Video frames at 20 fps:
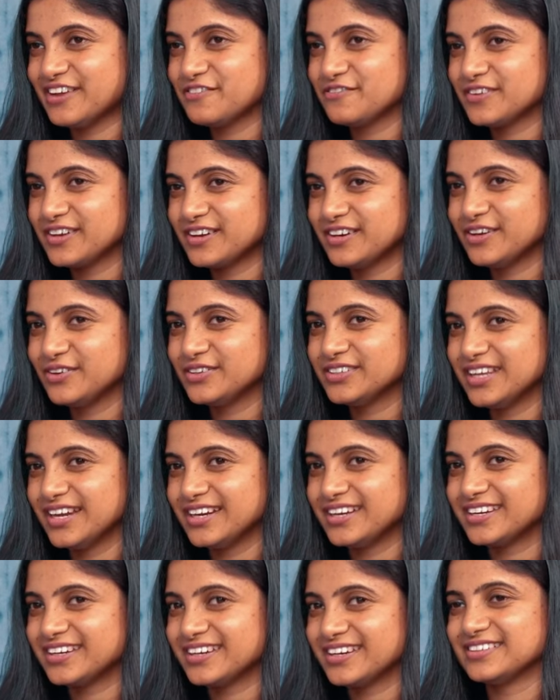I figured out
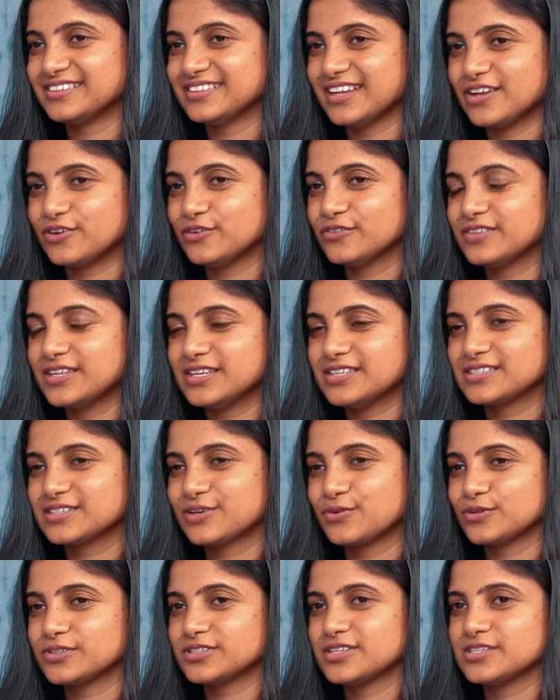that none of these
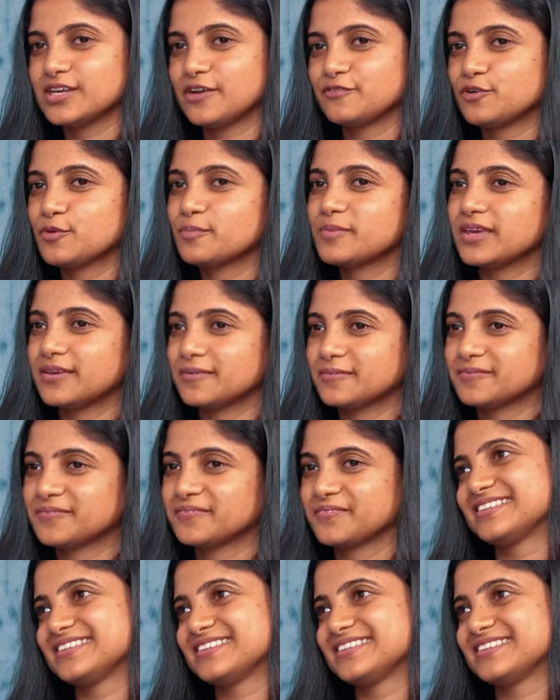courses are for me.